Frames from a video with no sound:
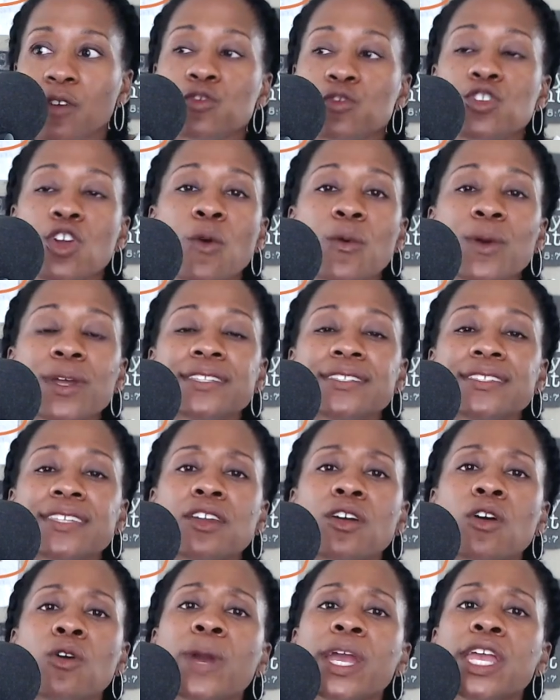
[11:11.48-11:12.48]
No one
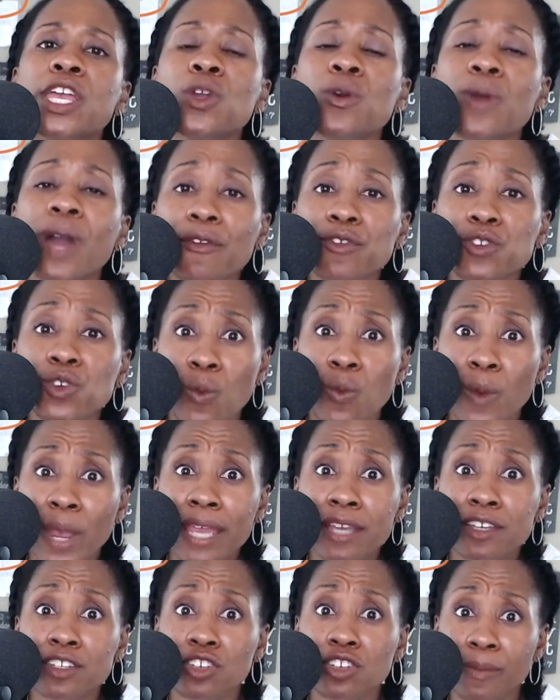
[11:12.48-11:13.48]
said, oh, wait, you have to
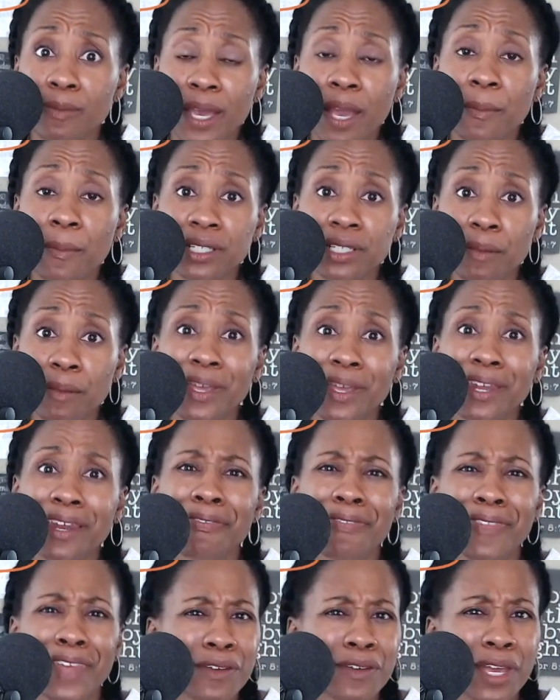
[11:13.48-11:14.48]
wait till you become an Olympian
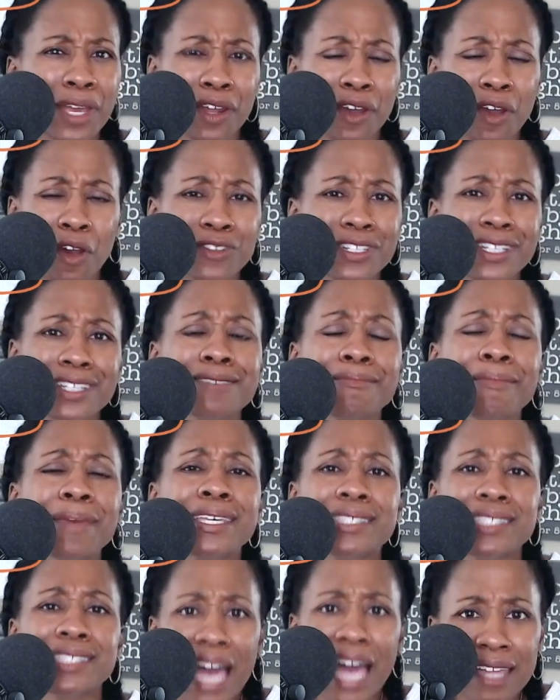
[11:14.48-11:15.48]
and then you get a coach. That doesn't
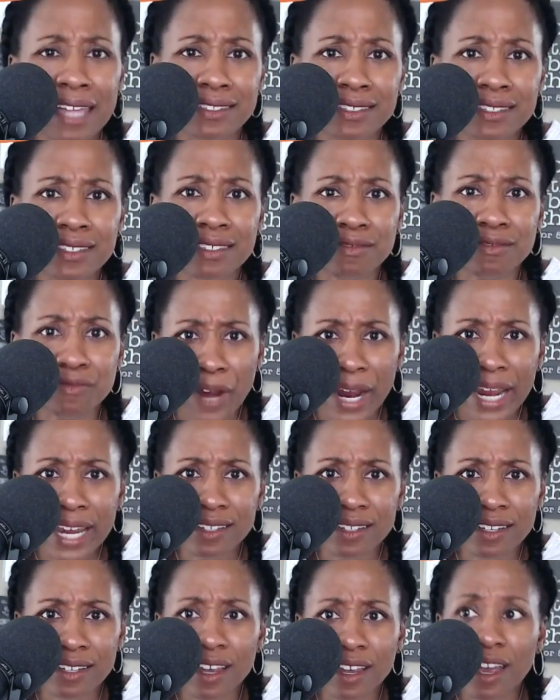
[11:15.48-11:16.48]
make sense,
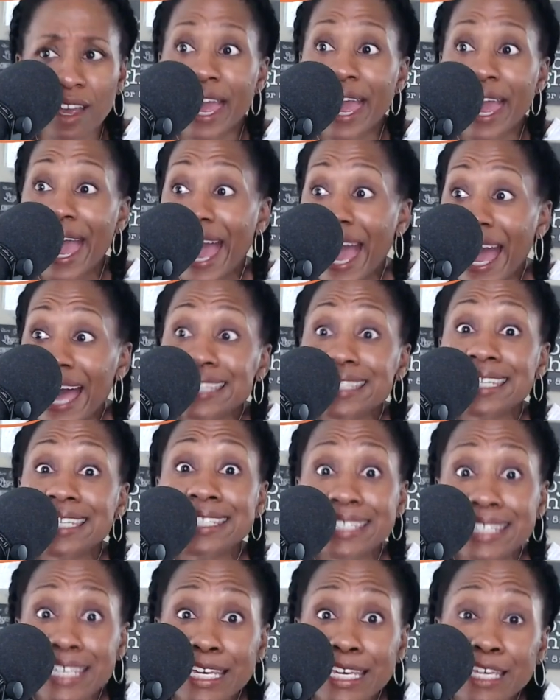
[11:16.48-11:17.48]
right? as
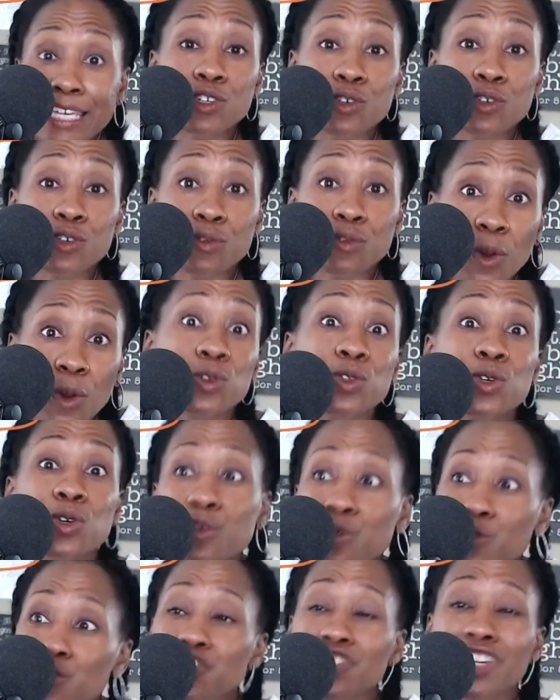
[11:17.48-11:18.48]
a six year old
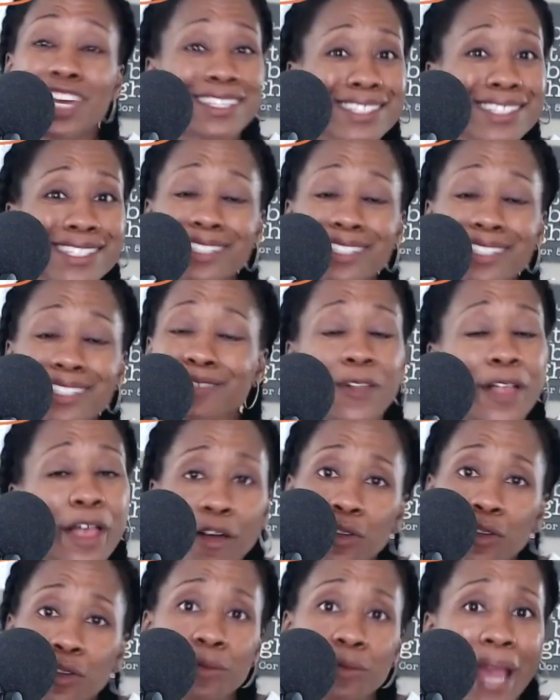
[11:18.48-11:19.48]
who just
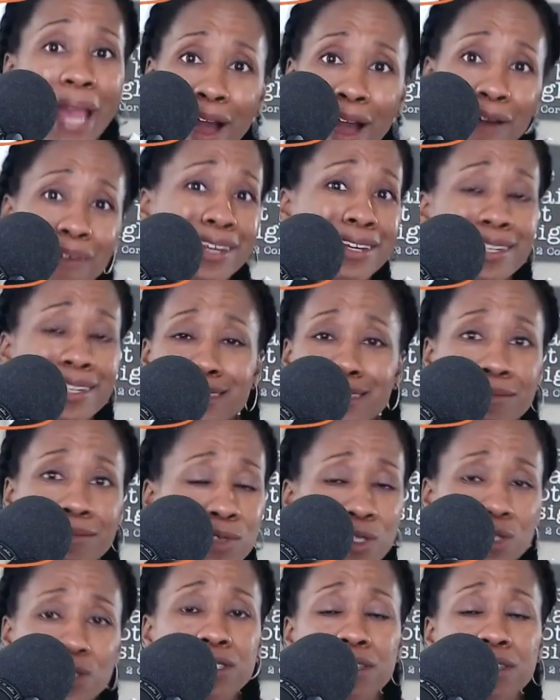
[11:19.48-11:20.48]
flailed around and did
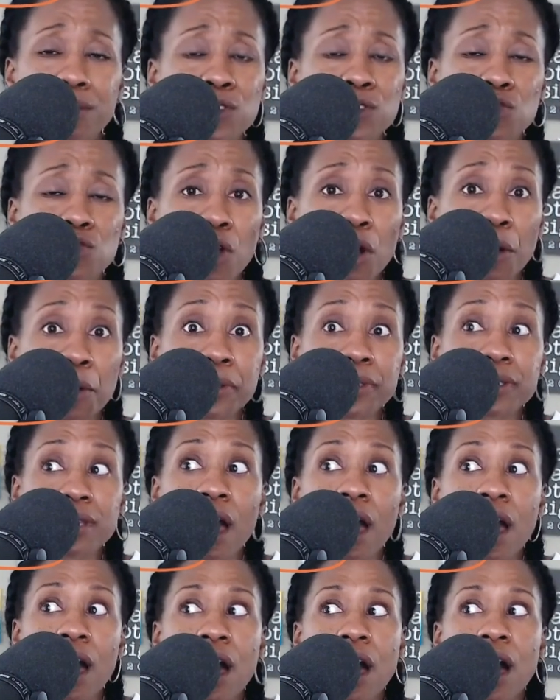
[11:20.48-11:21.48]
some, some strokes,
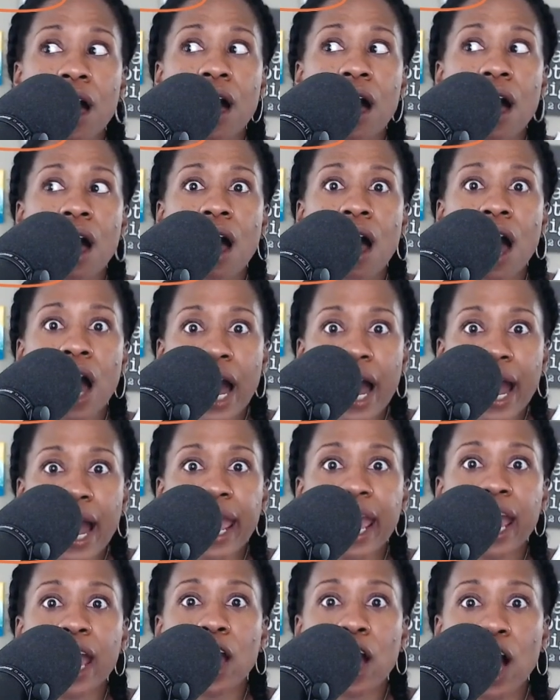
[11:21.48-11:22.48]

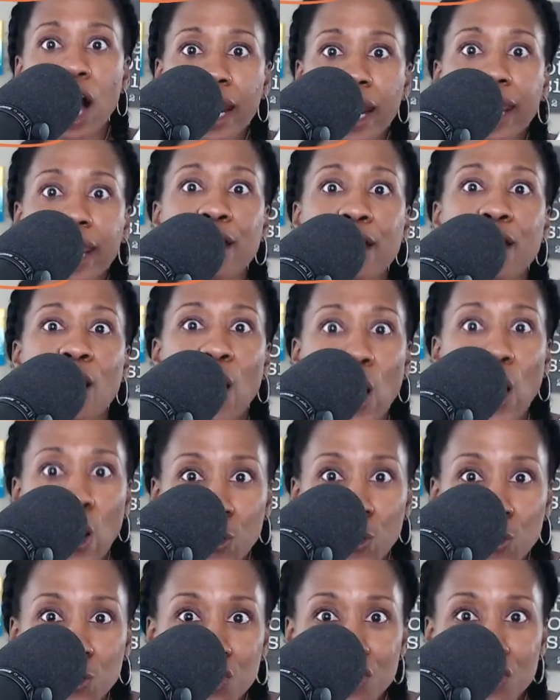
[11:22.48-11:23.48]
I got a
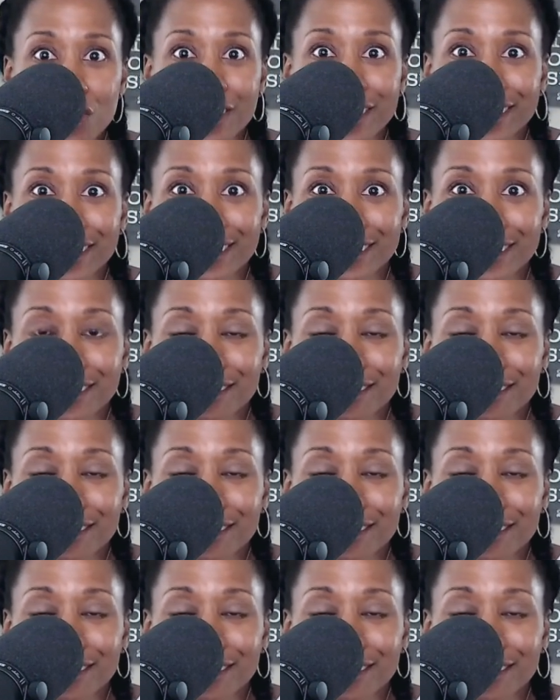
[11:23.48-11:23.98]
coach.